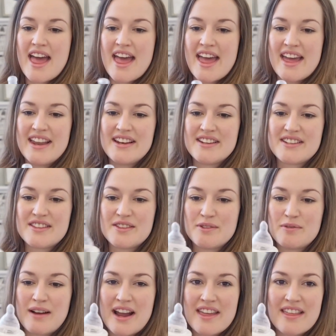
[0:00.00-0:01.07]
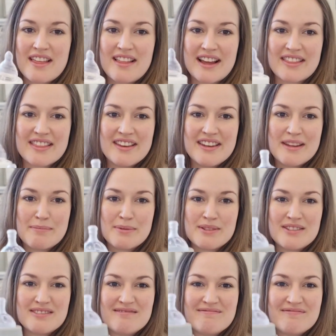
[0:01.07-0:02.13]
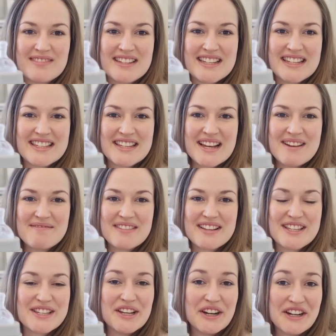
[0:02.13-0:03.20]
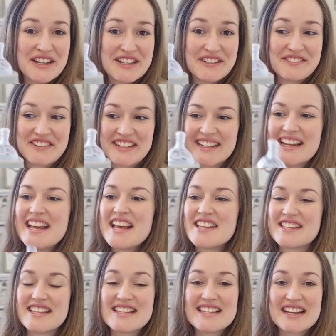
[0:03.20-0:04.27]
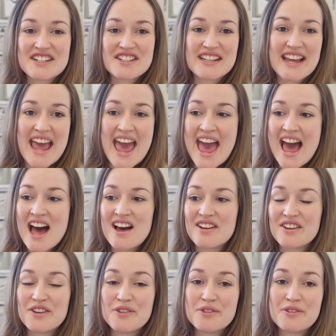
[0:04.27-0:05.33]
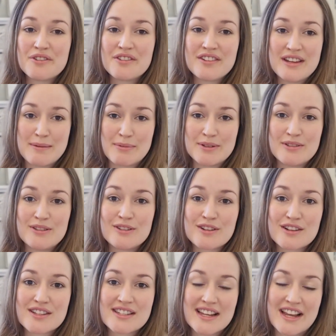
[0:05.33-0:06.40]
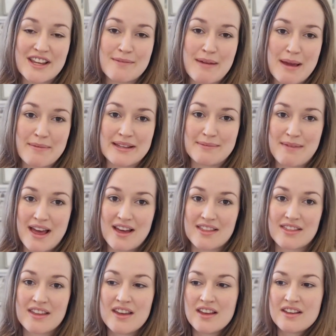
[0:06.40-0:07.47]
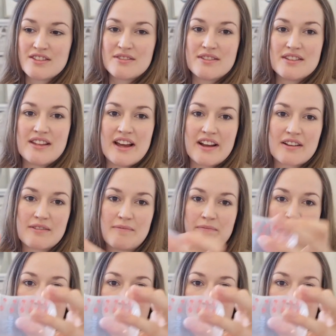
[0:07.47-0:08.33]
And the way that like the nipple sits up, it's so different. So this is actually how your nipple looks in your baby's mouth. So it's like